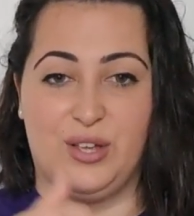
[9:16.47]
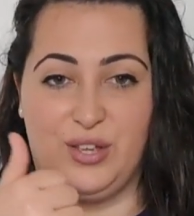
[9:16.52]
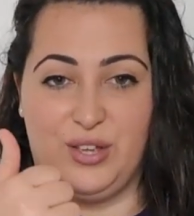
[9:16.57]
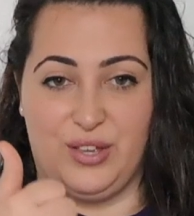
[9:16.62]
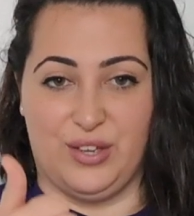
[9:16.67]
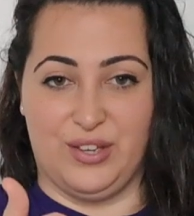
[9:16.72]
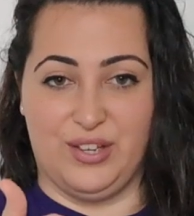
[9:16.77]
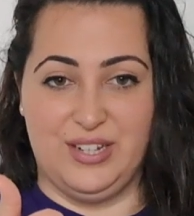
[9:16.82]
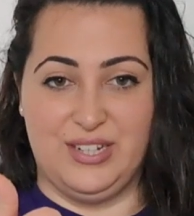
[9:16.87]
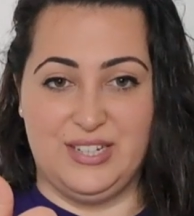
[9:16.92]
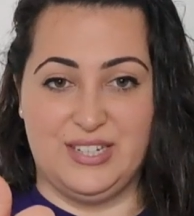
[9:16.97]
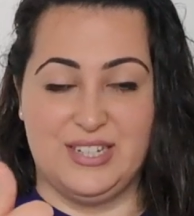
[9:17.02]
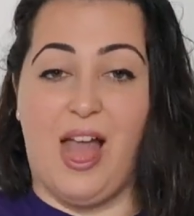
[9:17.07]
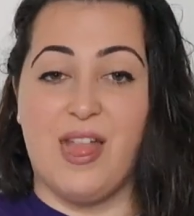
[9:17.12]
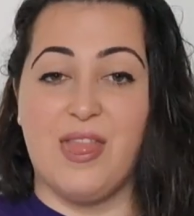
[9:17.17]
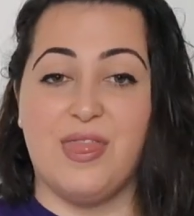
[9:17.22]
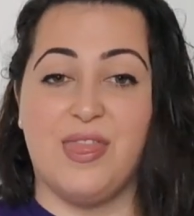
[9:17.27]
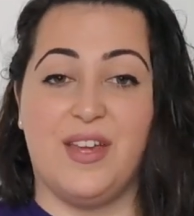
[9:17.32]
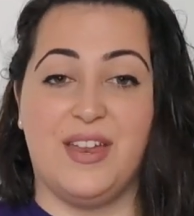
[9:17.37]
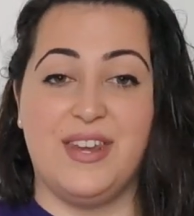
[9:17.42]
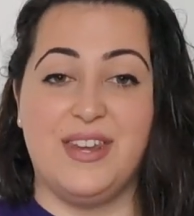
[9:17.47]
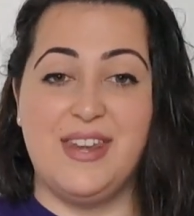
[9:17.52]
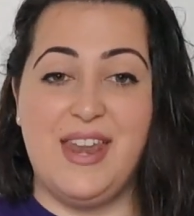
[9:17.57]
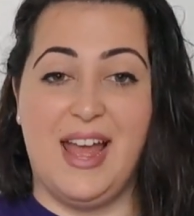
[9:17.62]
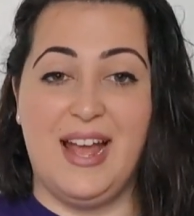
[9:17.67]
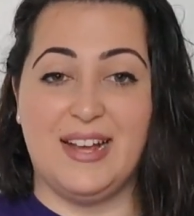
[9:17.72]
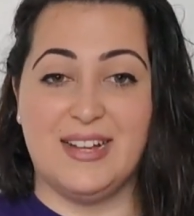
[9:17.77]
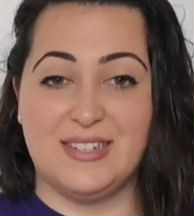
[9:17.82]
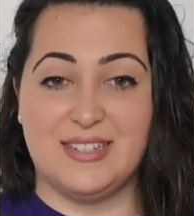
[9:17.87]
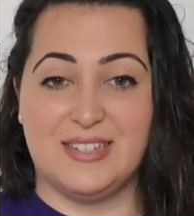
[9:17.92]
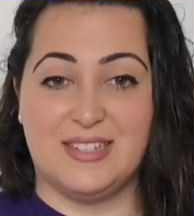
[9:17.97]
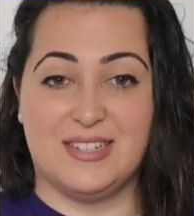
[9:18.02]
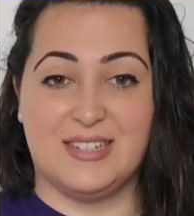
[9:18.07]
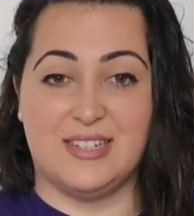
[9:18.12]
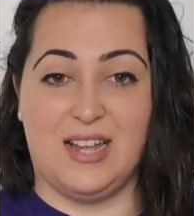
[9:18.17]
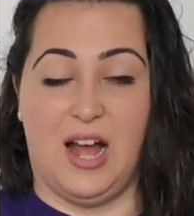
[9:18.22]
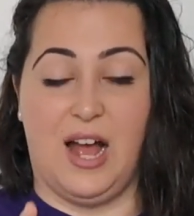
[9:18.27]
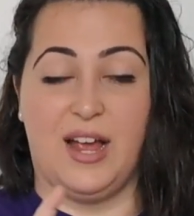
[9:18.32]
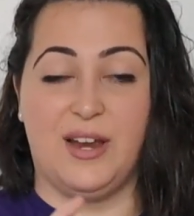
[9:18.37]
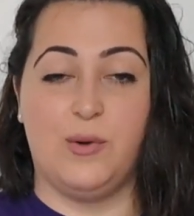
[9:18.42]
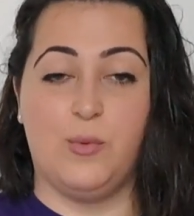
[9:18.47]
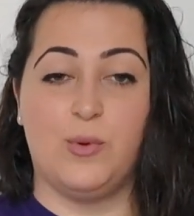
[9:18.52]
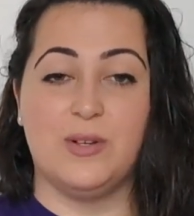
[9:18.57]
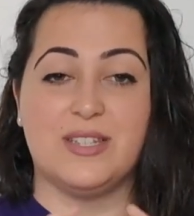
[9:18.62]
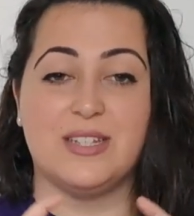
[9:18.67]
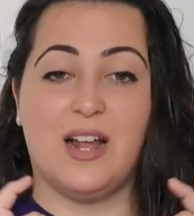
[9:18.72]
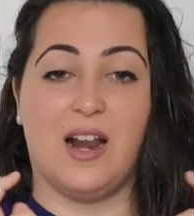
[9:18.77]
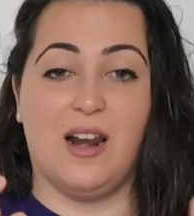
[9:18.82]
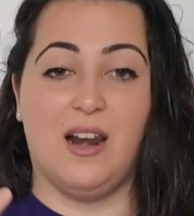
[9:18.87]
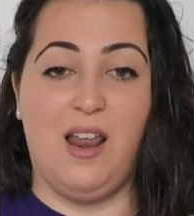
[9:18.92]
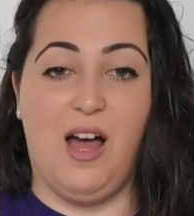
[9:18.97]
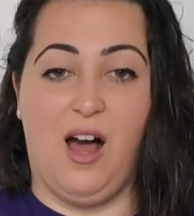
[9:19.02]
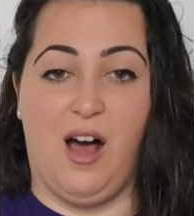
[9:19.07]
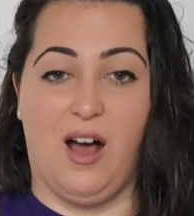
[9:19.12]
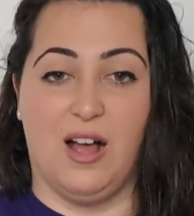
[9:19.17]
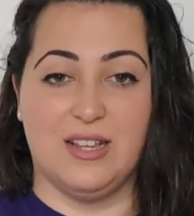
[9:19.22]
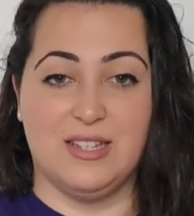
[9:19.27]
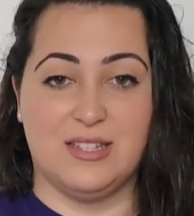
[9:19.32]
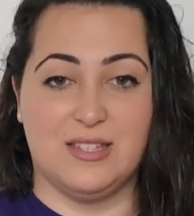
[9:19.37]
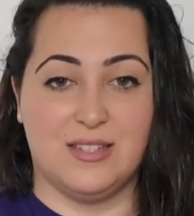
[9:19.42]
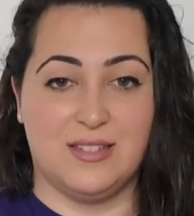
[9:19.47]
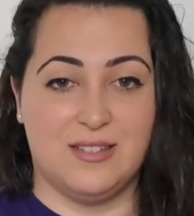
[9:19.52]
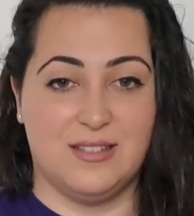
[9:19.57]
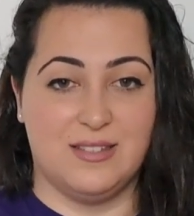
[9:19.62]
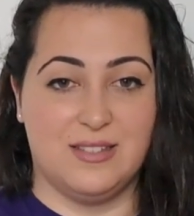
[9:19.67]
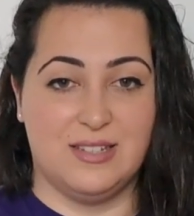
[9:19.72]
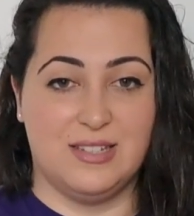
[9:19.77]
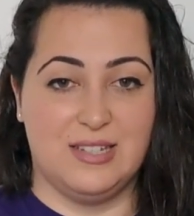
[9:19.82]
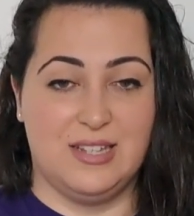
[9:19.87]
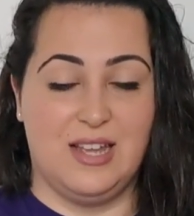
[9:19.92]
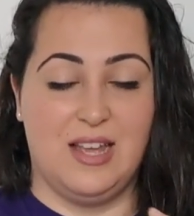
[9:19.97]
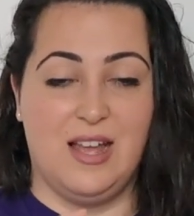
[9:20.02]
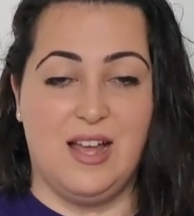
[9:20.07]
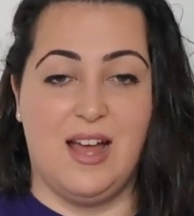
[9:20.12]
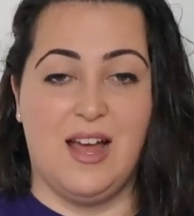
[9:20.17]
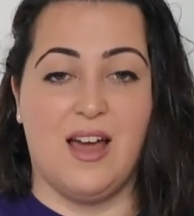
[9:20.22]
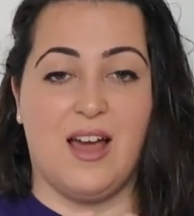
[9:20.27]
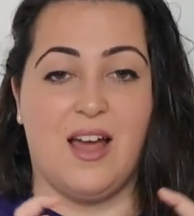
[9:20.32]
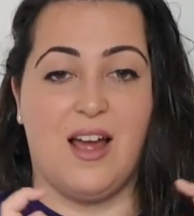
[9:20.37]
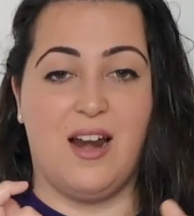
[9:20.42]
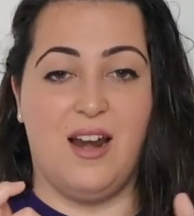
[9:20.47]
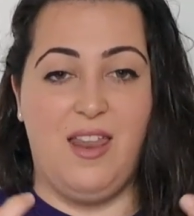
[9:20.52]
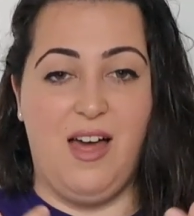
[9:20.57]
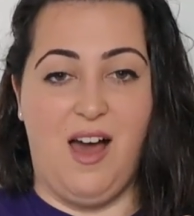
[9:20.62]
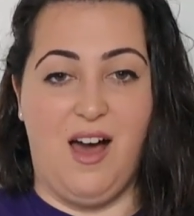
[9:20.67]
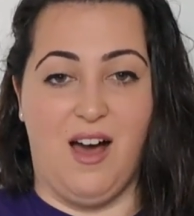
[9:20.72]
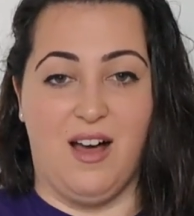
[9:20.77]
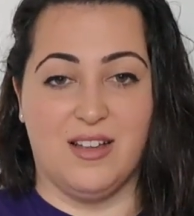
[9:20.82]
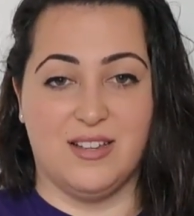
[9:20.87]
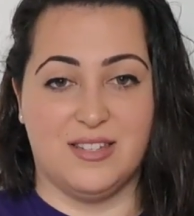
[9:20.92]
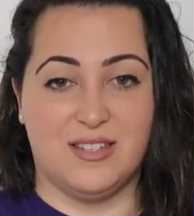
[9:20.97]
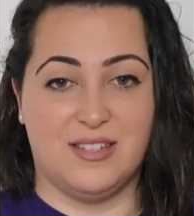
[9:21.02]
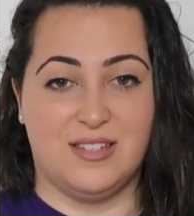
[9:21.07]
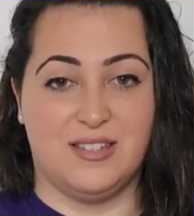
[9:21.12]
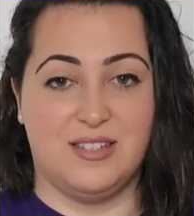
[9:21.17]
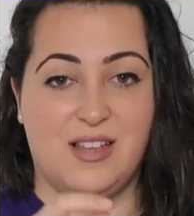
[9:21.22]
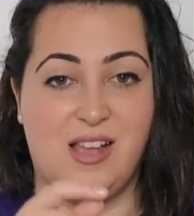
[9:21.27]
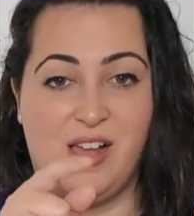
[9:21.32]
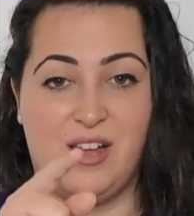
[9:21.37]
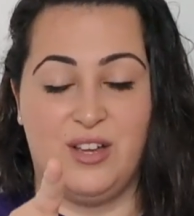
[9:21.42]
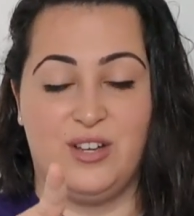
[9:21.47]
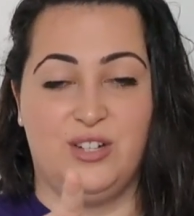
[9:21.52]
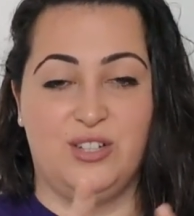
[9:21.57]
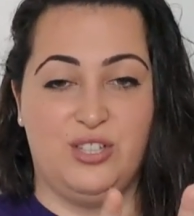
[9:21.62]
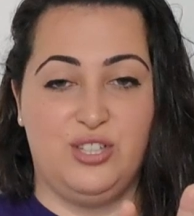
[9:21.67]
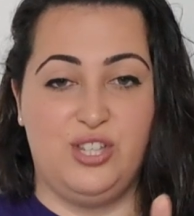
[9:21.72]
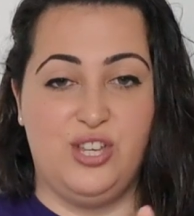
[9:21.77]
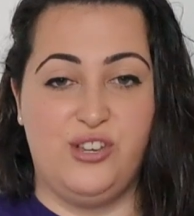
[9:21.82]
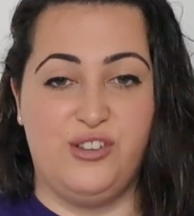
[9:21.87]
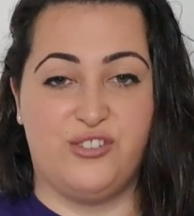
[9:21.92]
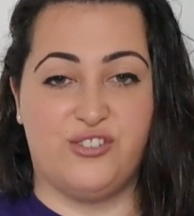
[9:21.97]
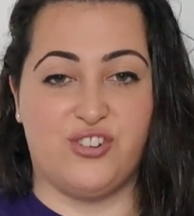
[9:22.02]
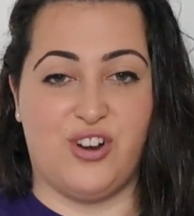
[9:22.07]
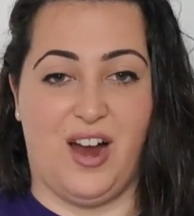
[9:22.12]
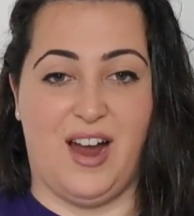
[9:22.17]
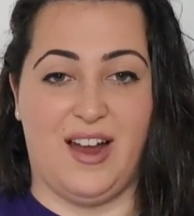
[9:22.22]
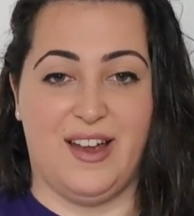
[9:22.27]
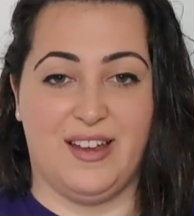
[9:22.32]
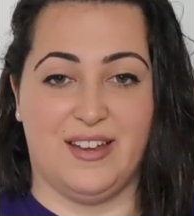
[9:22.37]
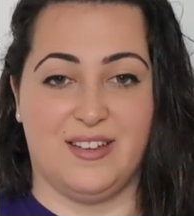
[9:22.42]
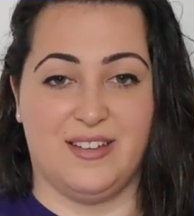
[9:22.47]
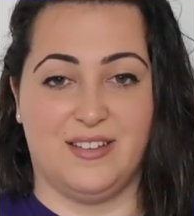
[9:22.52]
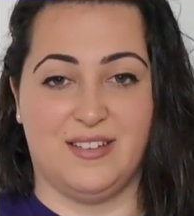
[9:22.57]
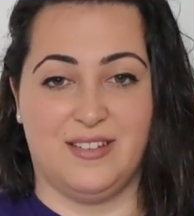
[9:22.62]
Good. The next sign was class. Class. You try.